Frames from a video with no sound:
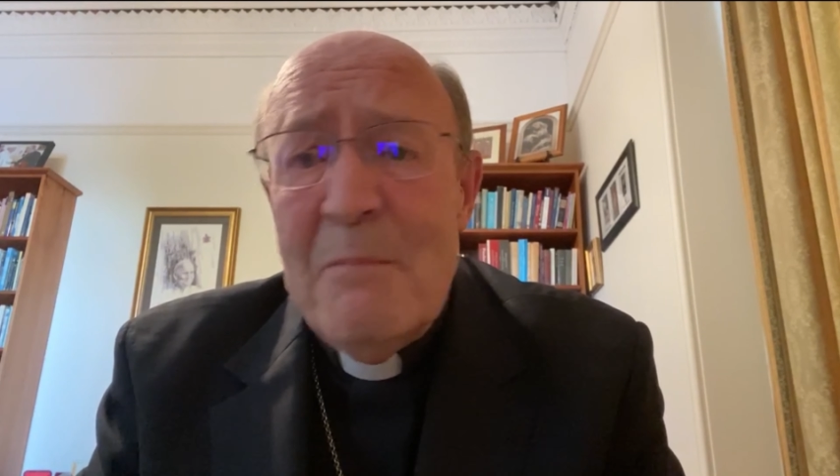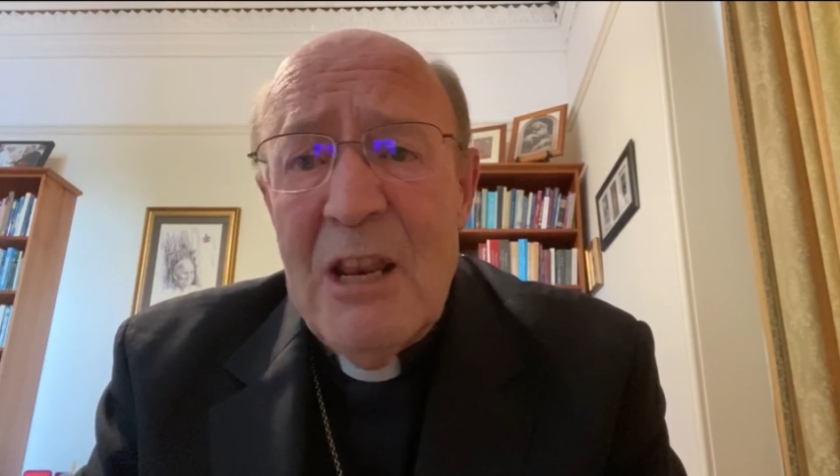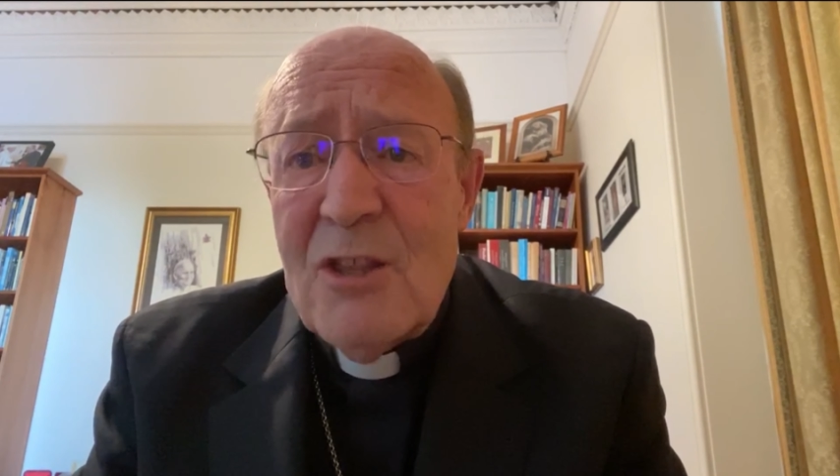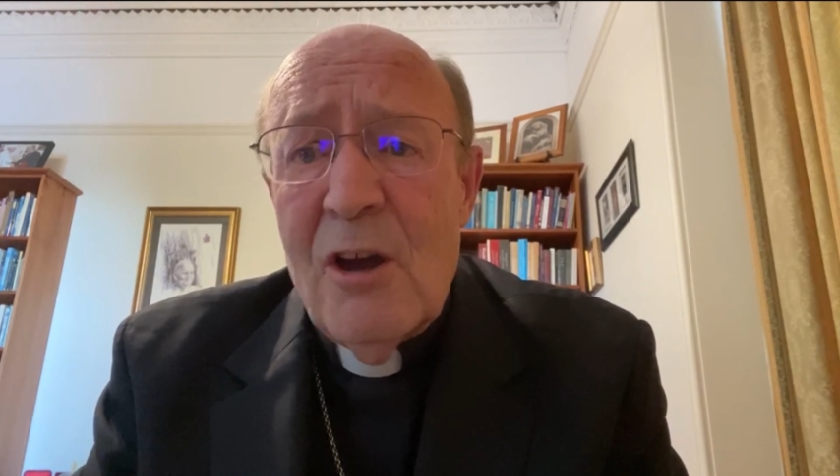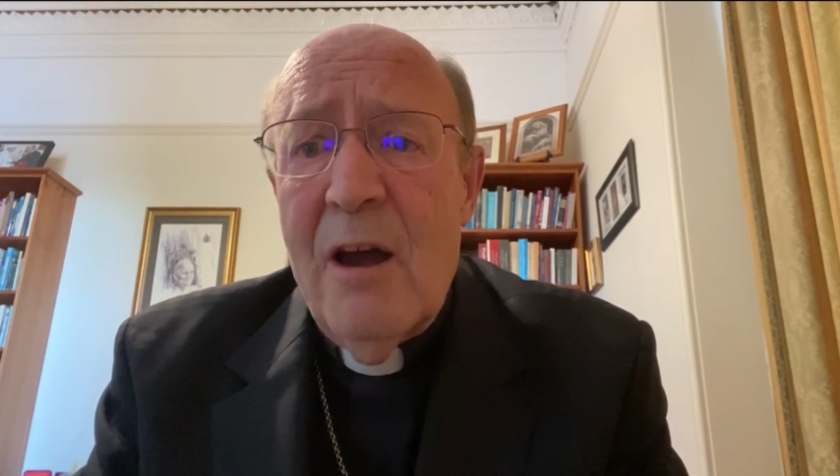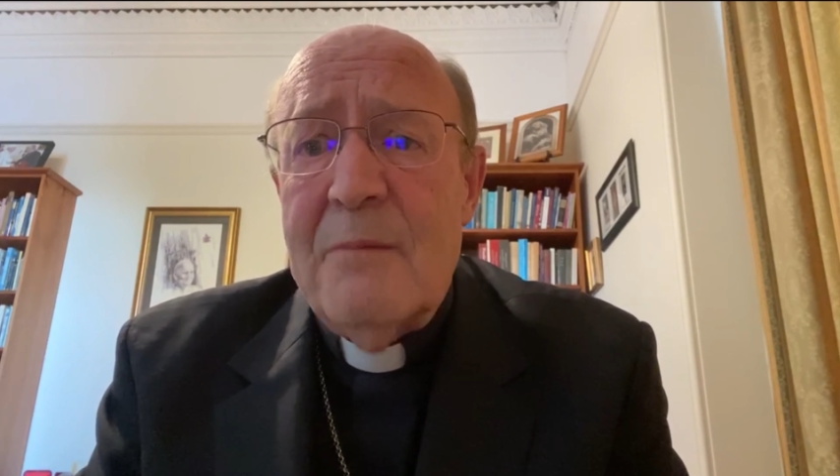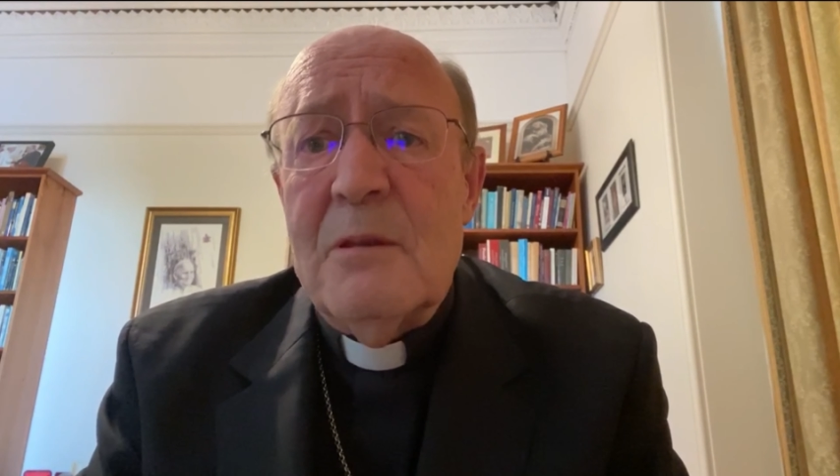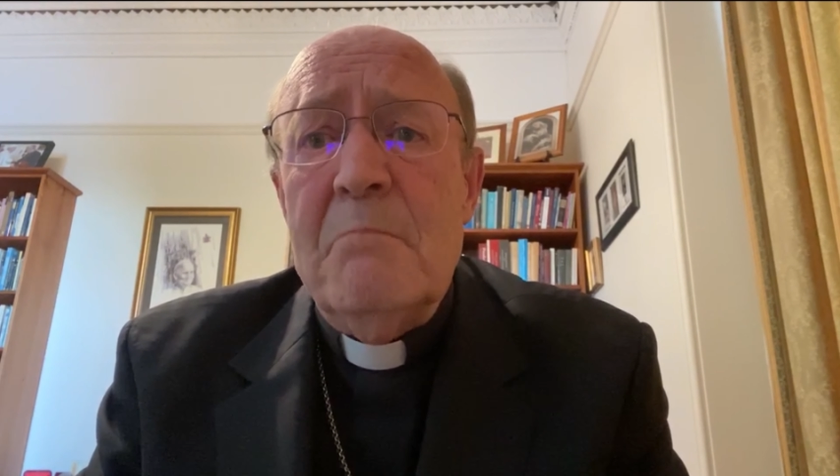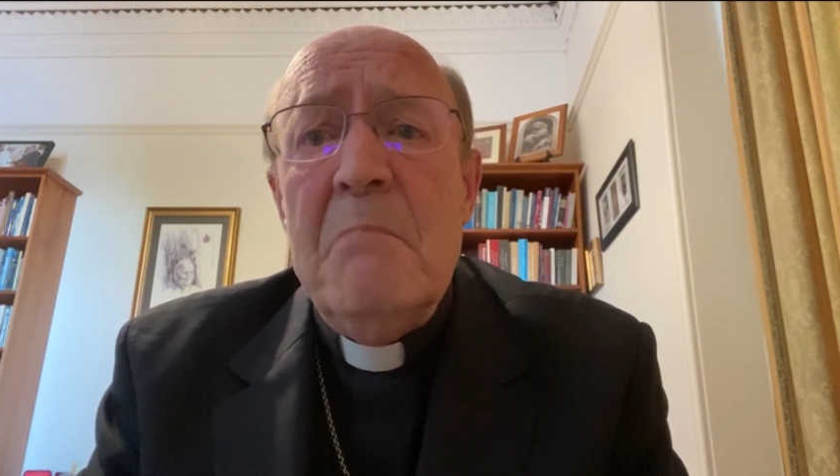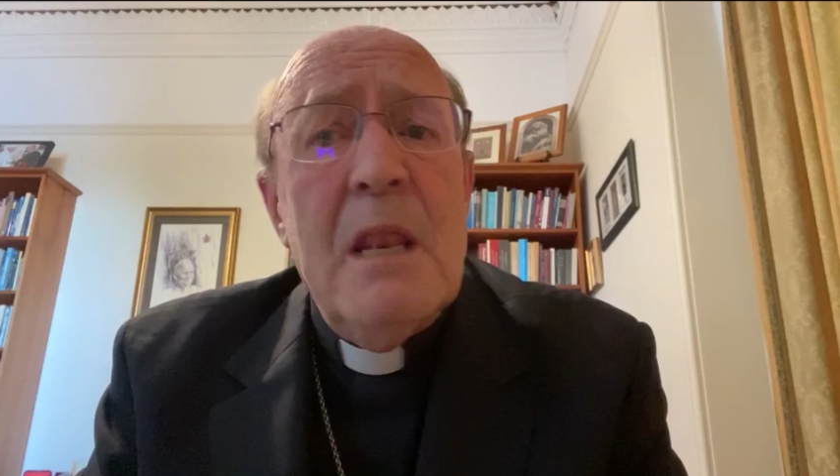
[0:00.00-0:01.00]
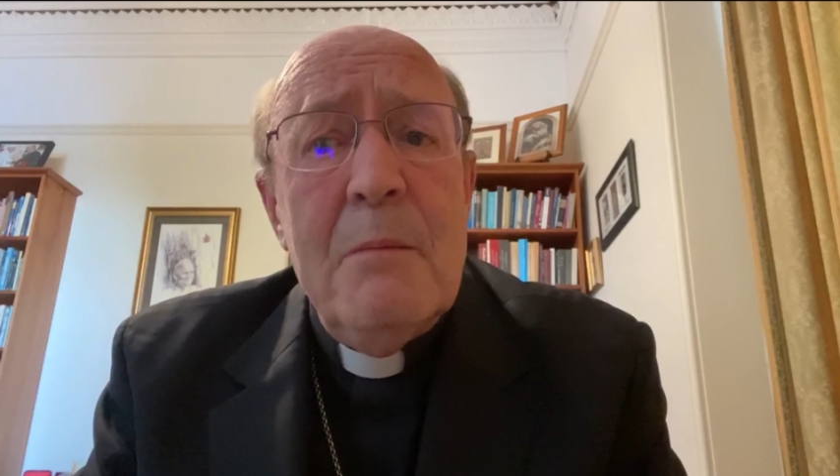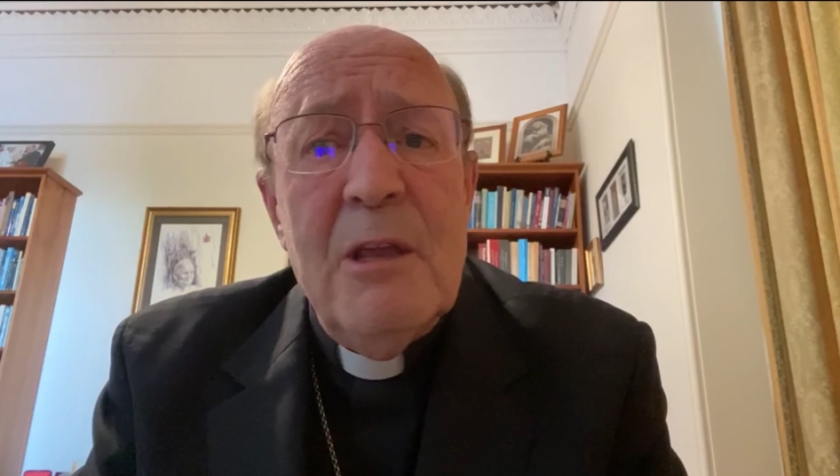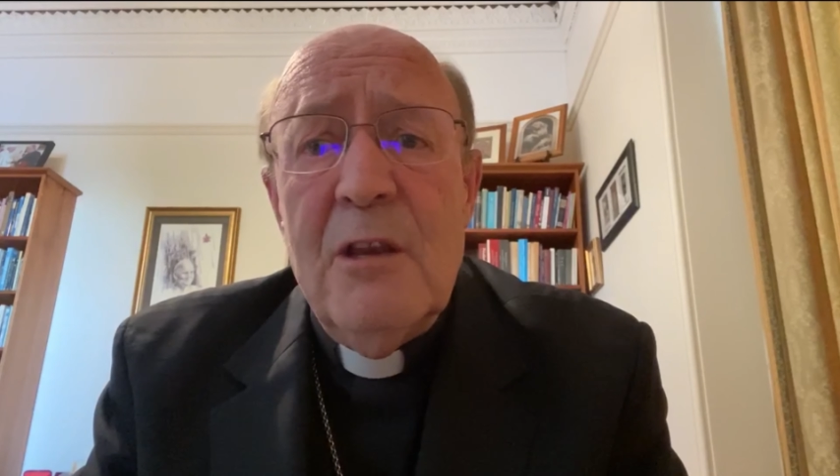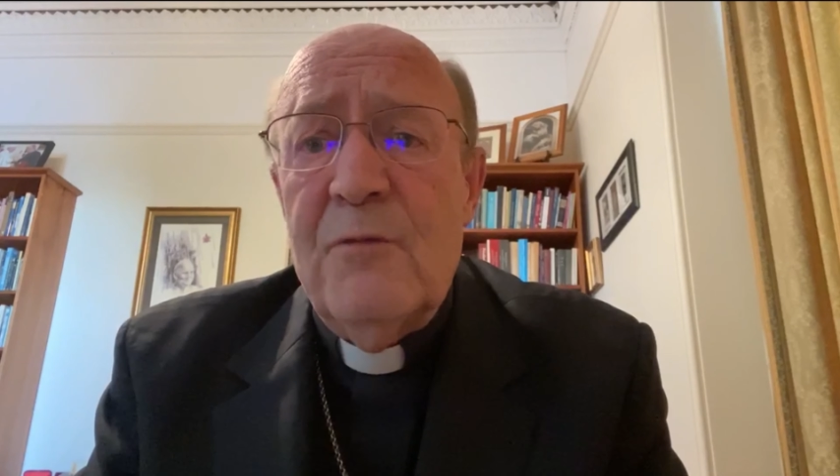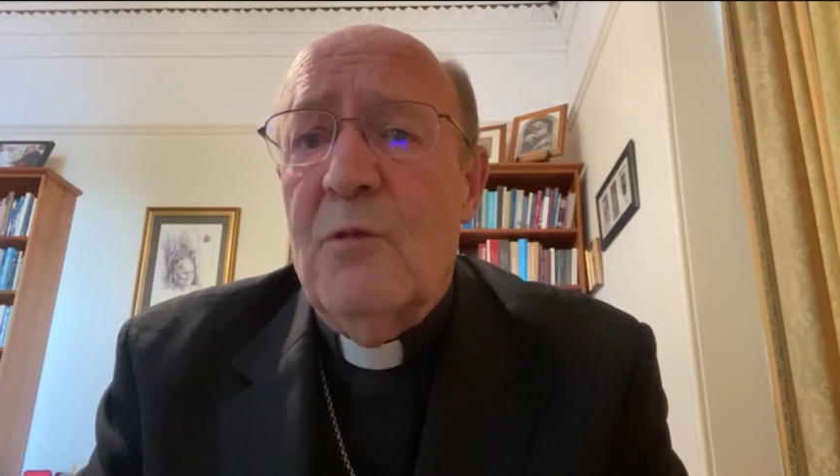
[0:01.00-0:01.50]
many times in many,
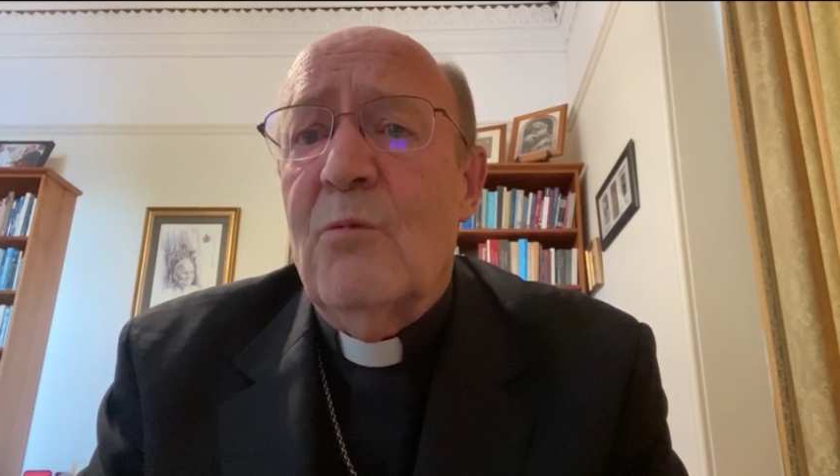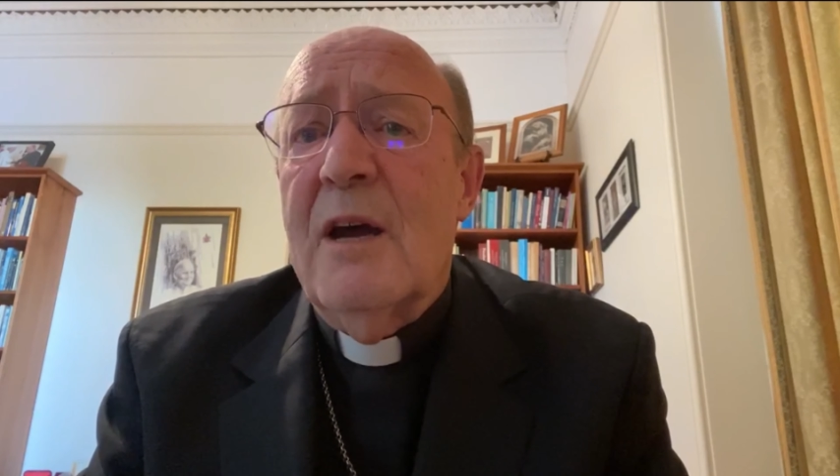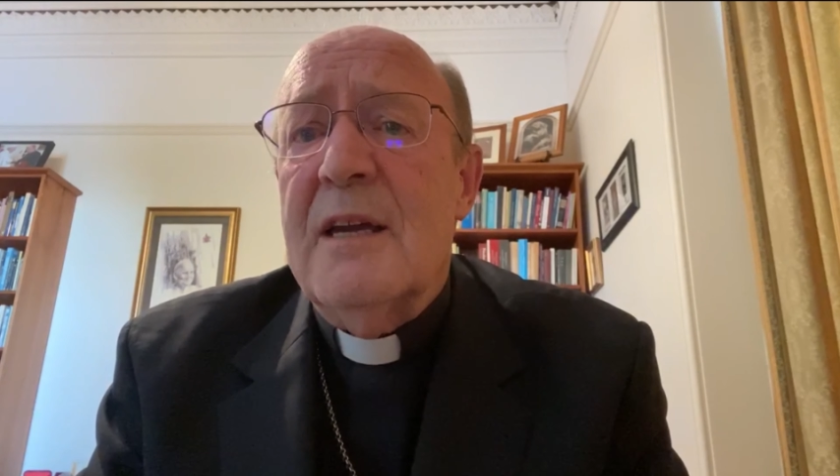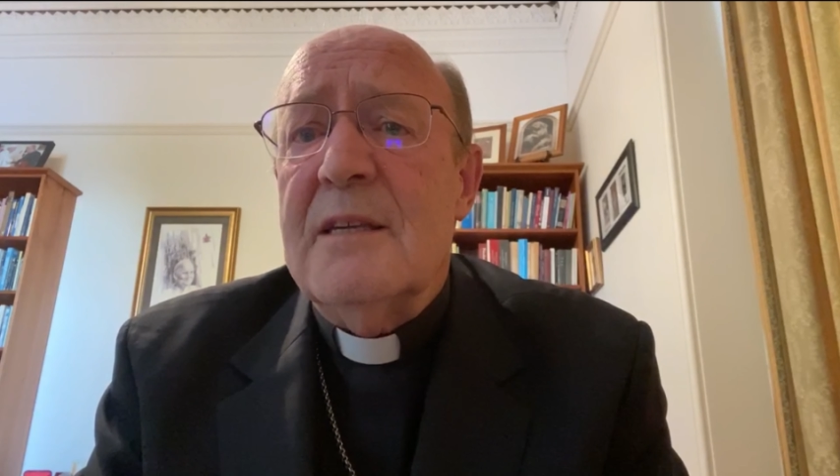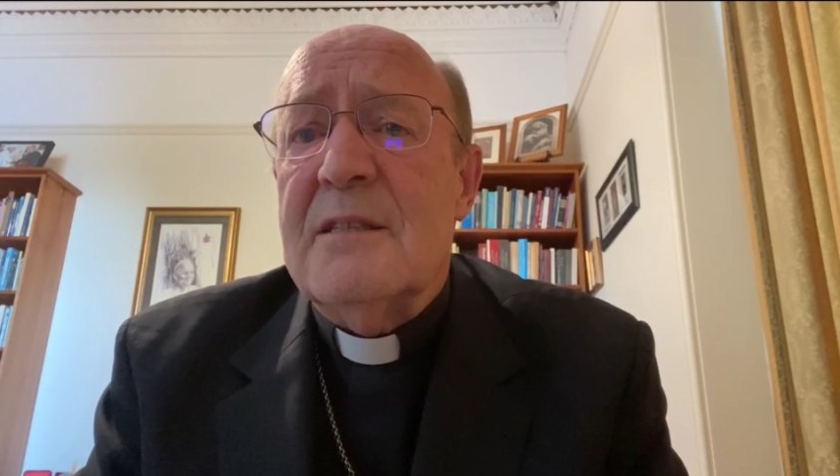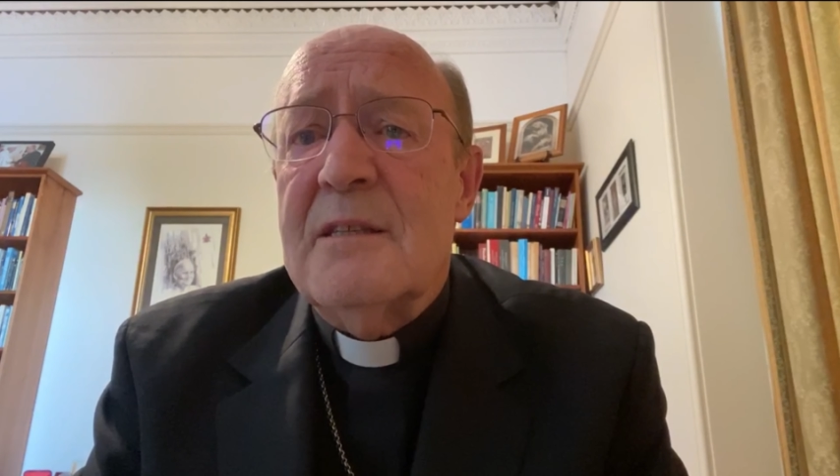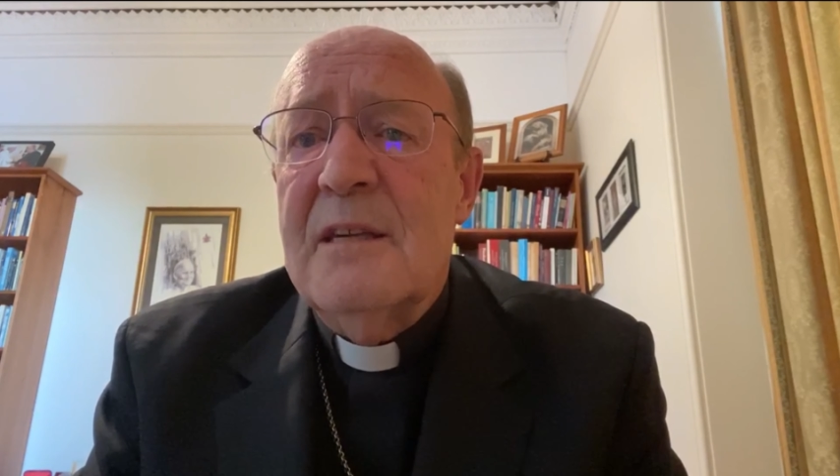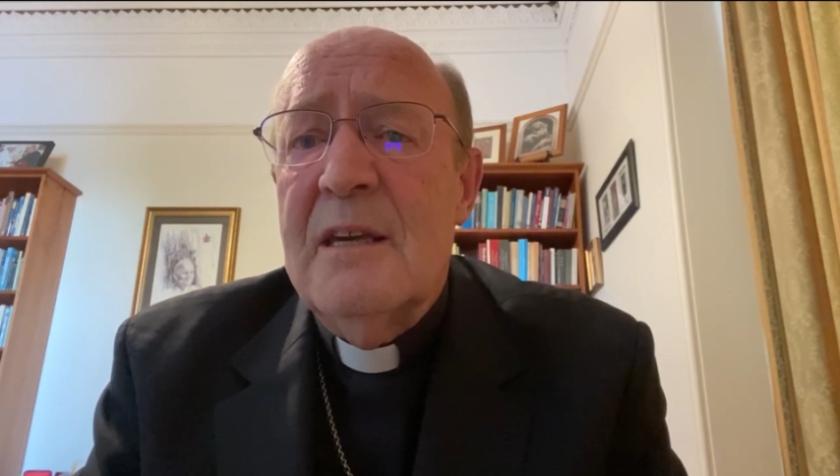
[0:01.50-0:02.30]
many different ways